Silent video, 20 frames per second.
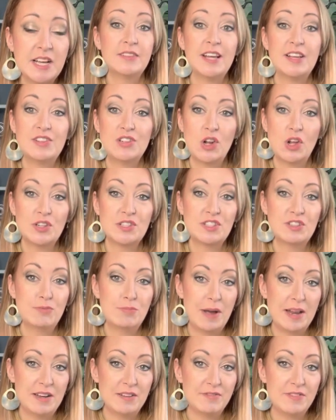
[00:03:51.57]
There's lots of
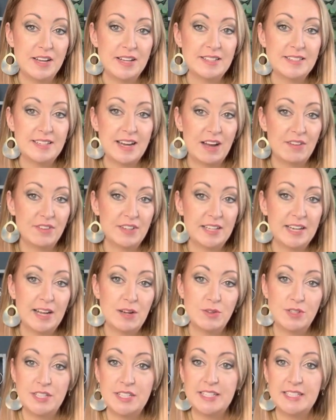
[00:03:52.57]
benefits to having an
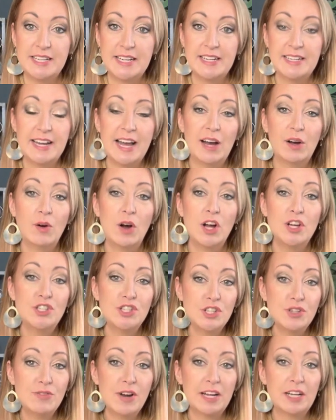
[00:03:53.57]
LTD. Now, I
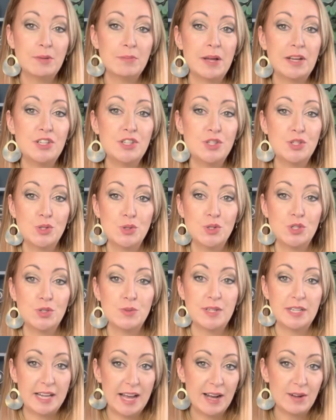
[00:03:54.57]
do recommend you talk to
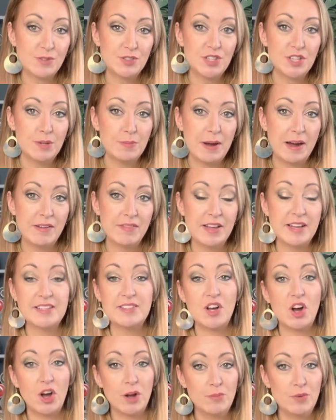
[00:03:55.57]
an accountant about
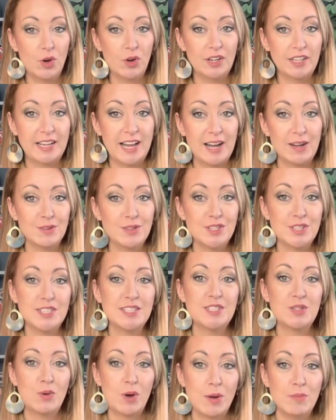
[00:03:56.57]
this. I'm not an
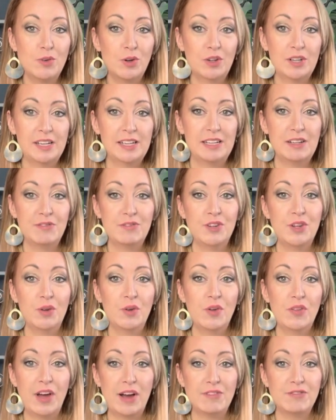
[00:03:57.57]
accountant, so I'm not going to give you
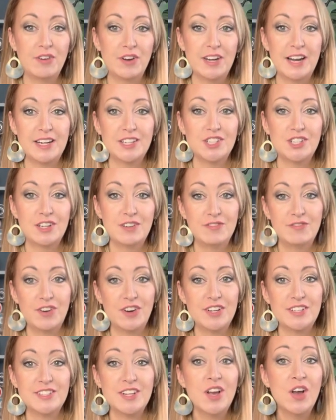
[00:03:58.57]
that financial
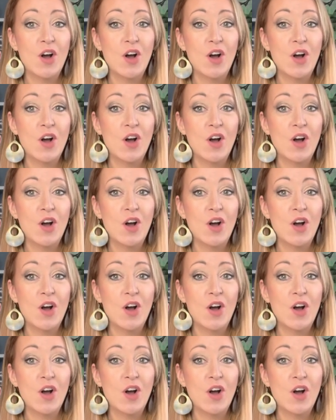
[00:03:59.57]
advice